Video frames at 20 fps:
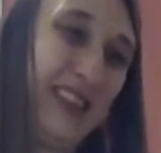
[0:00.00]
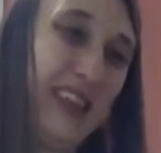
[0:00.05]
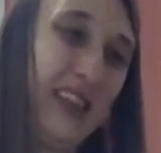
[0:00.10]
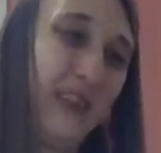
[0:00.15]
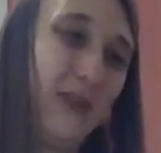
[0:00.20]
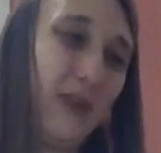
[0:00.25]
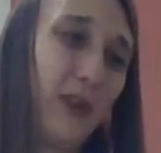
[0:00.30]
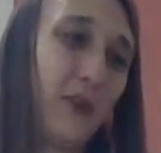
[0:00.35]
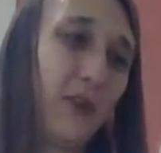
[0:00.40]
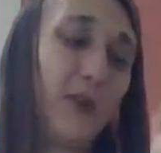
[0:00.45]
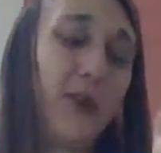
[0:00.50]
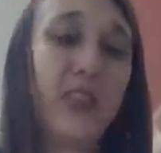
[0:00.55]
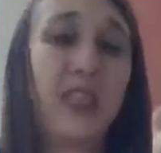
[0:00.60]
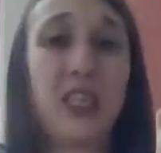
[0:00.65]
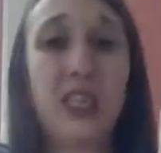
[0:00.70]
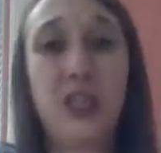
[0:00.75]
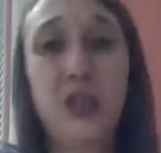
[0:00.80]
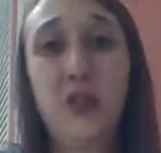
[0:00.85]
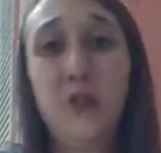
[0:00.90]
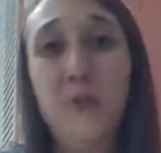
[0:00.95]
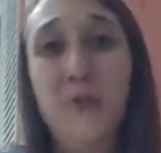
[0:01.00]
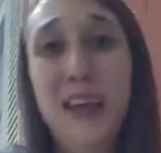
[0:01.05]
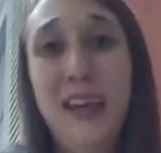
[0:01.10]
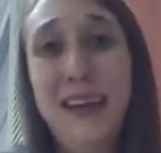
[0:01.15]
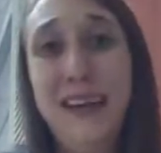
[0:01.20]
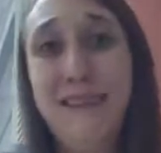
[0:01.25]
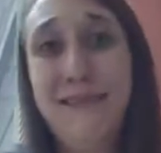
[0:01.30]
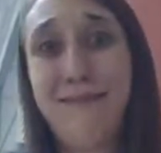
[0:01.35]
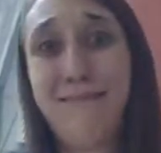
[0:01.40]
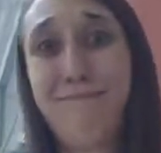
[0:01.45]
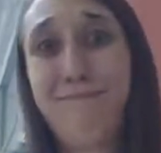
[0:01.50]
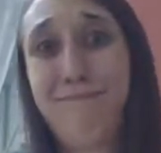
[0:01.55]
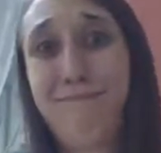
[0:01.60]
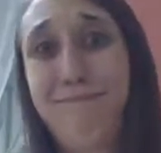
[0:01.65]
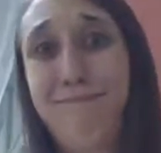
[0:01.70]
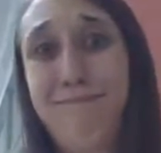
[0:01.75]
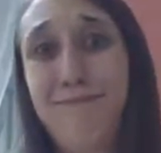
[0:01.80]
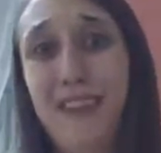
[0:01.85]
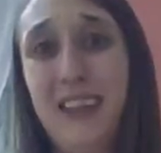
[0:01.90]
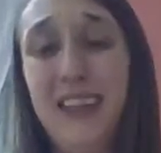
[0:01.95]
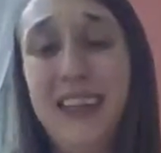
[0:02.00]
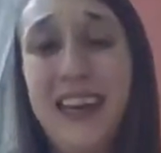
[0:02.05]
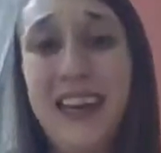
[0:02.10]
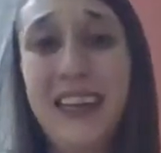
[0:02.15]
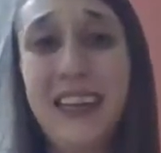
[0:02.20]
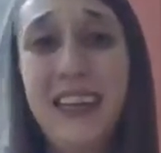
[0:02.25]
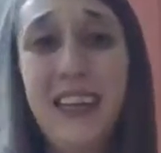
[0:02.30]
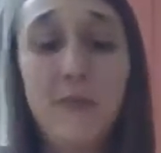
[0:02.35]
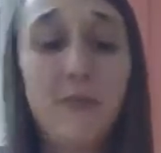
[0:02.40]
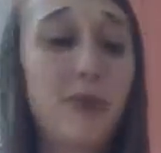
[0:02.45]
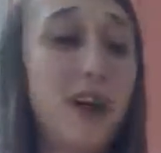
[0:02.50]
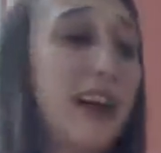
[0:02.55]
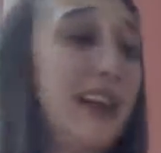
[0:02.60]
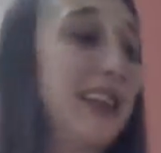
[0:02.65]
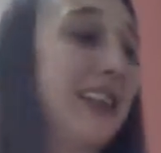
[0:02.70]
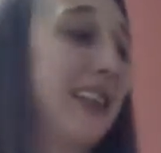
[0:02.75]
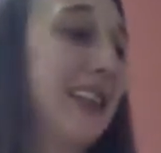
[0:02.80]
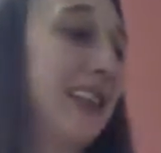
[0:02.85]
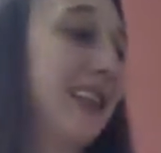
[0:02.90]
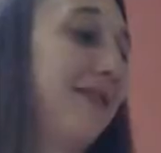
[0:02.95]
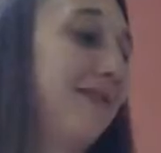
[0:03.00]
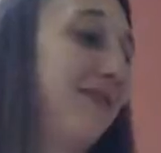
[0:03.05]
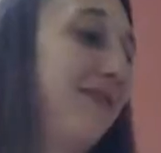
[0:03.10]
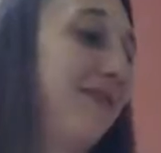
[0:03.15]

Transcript: If your wood's too big, you got to keep breaking it.